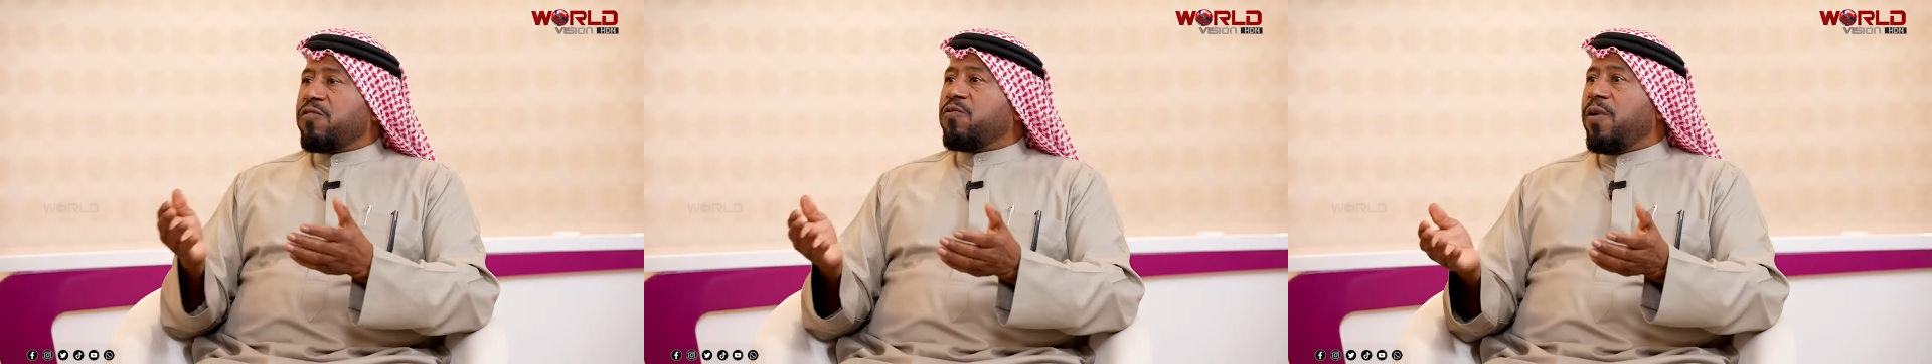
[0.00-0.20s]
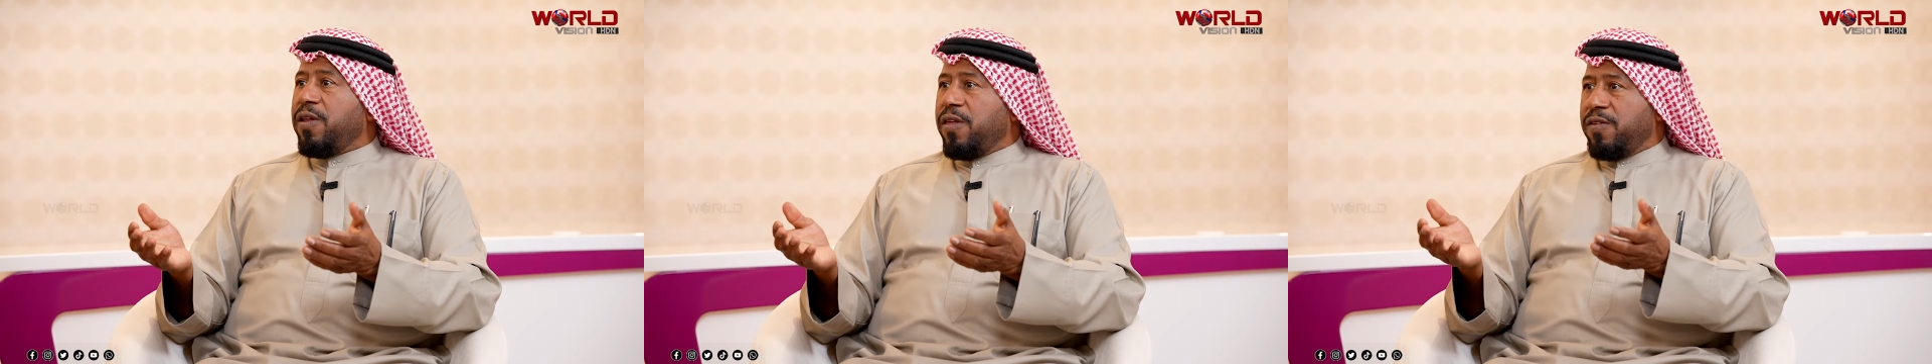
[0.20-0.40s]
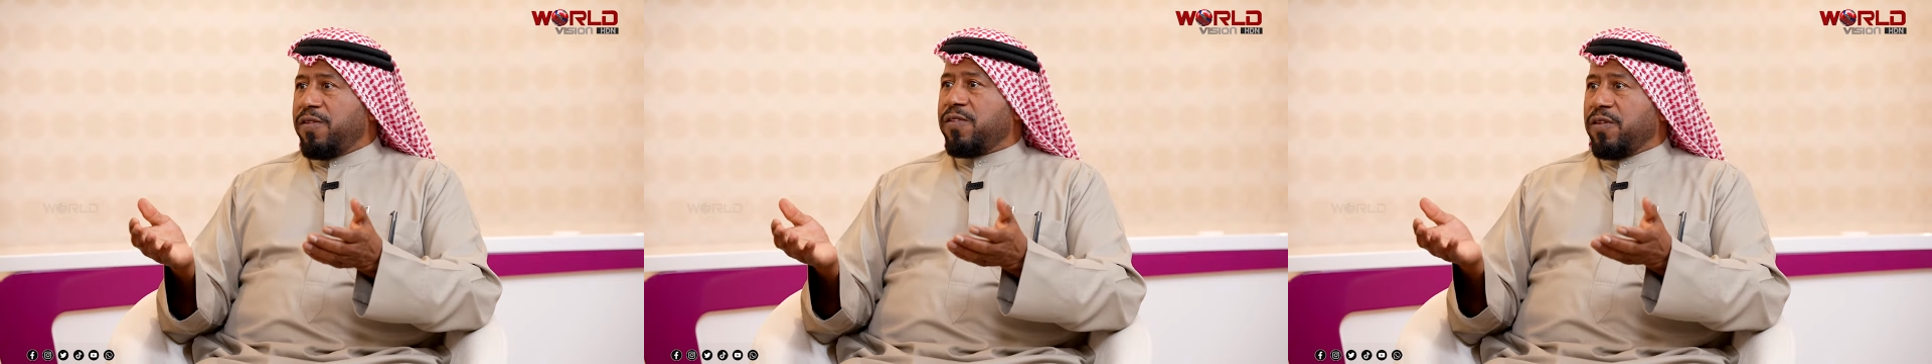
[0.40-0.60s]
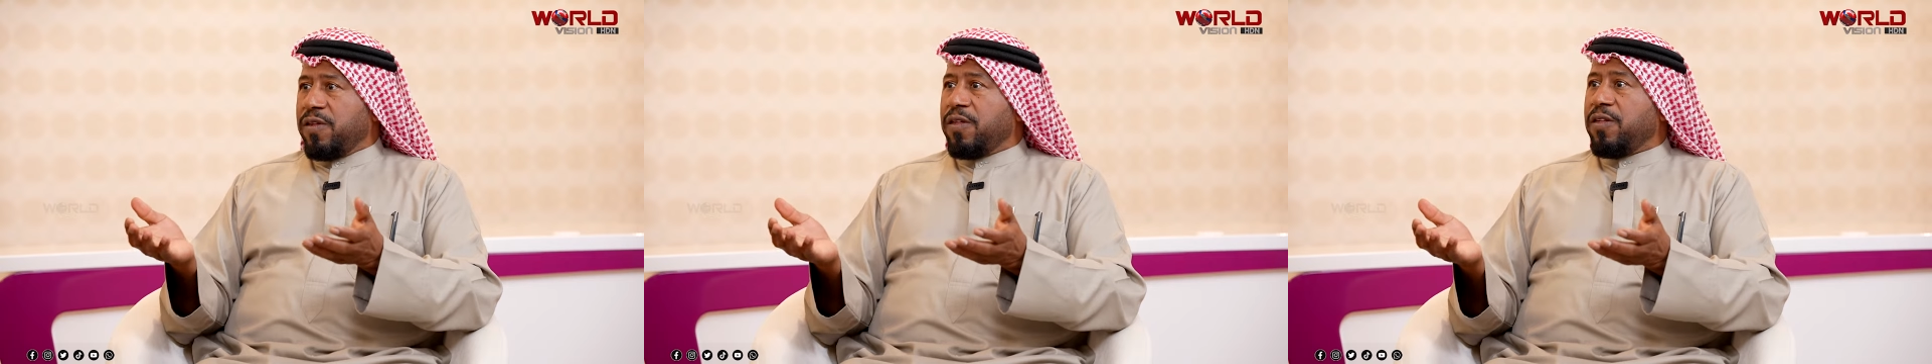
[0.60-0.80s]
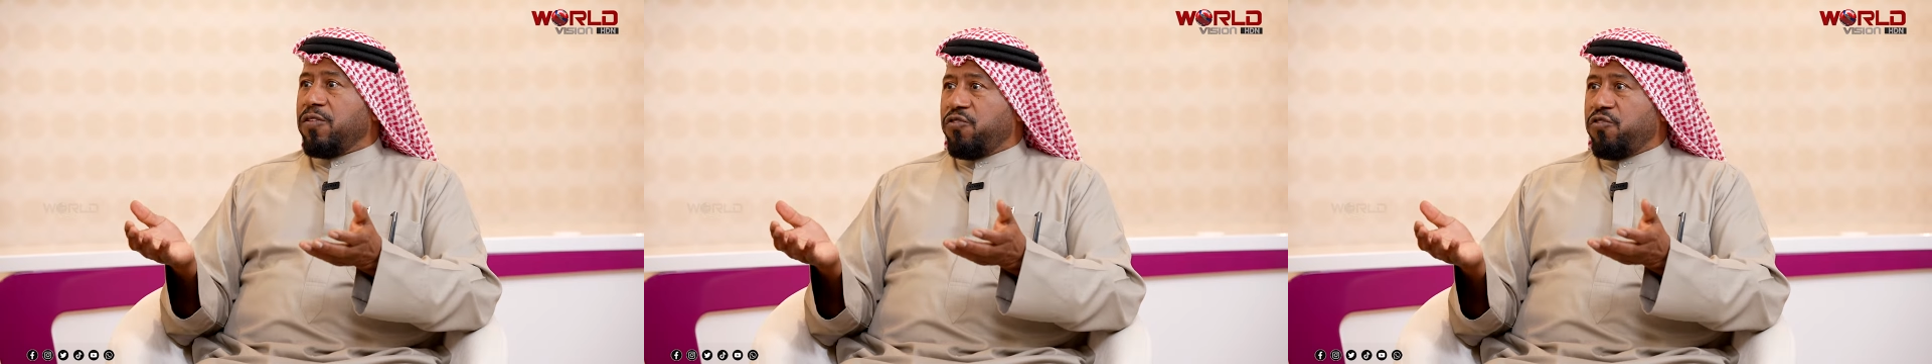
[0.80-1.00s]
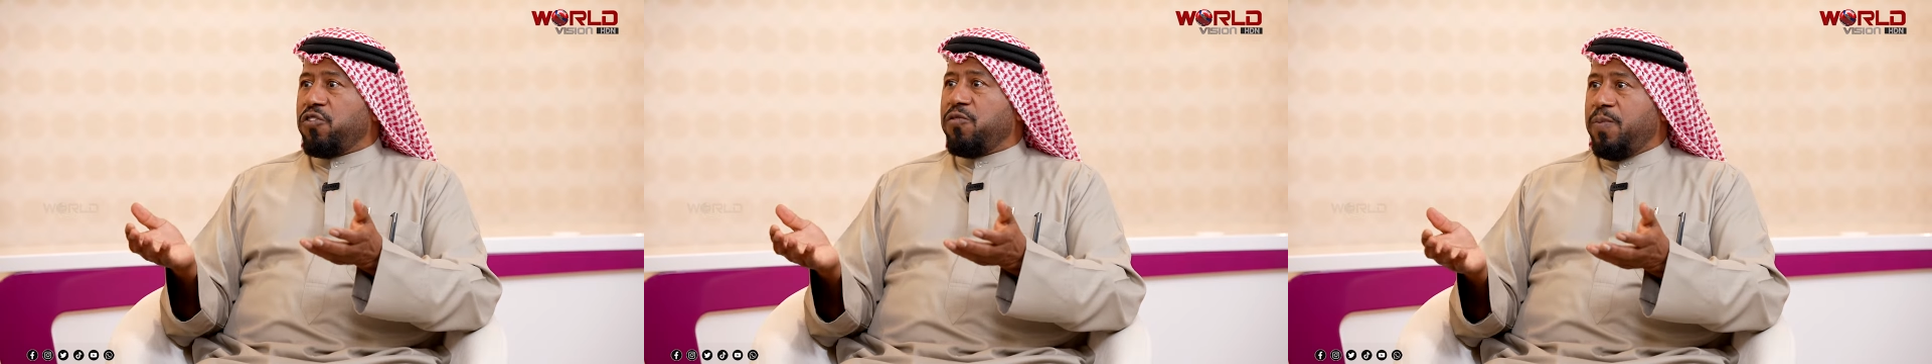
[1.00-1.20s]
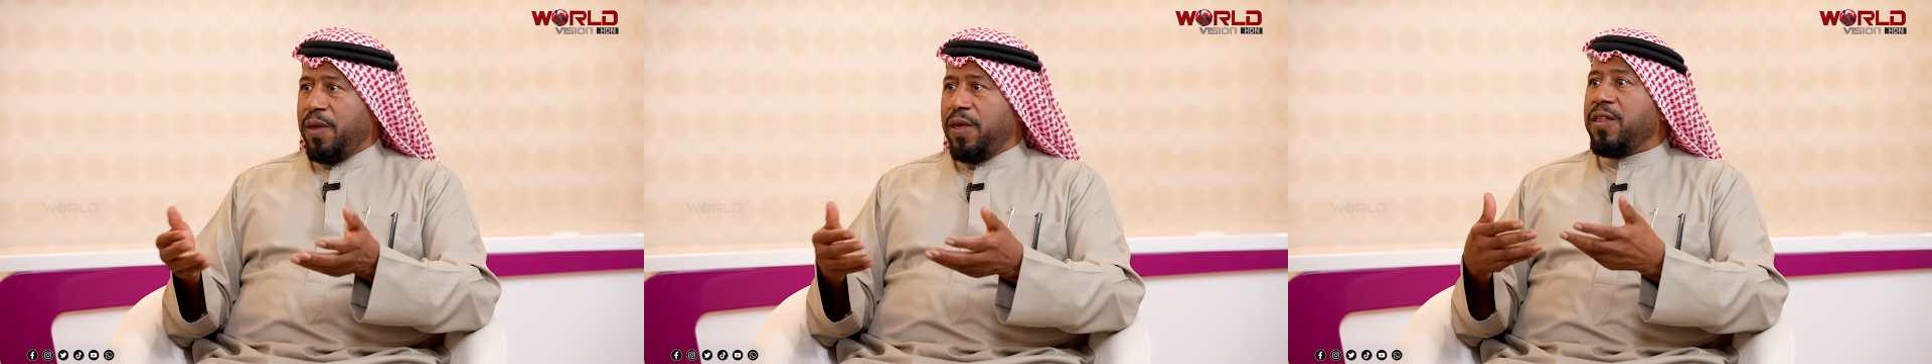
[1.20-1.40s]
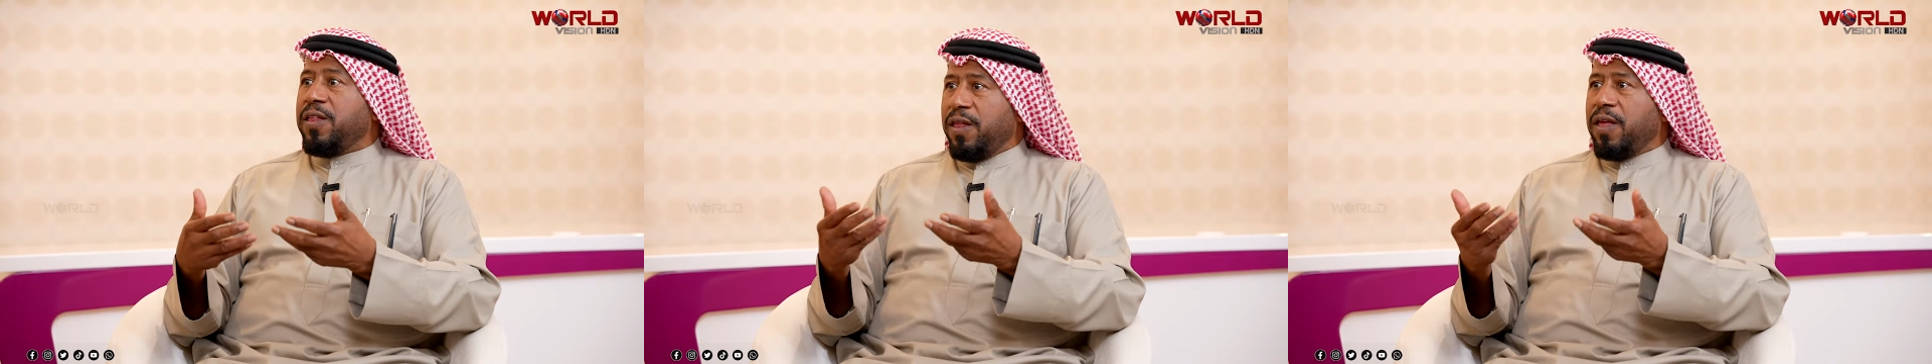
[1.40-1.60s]
That's one is should
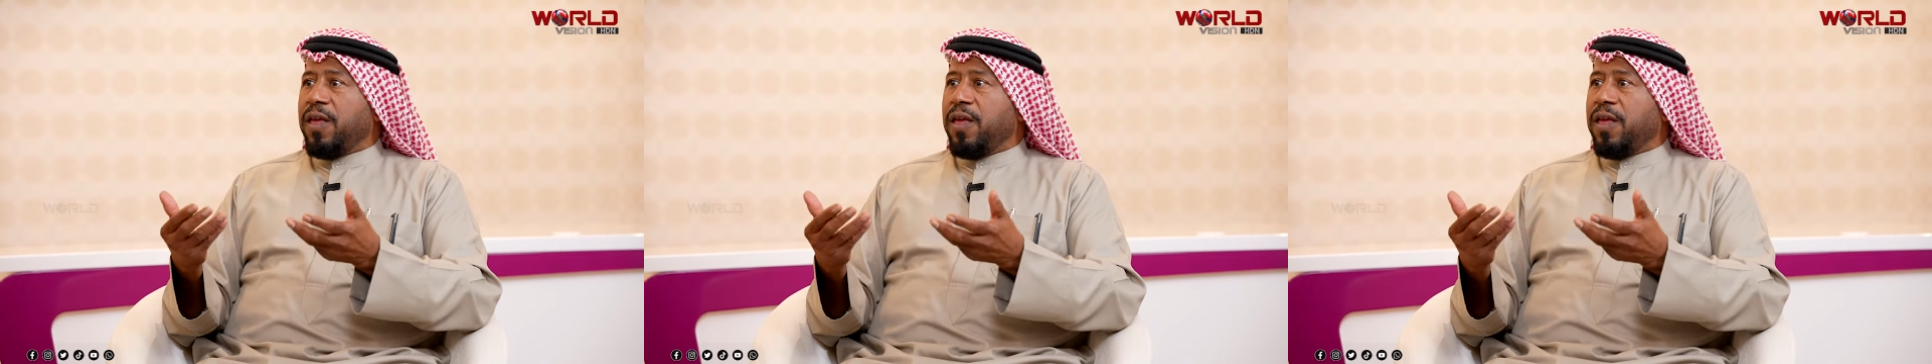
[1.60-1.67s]
be.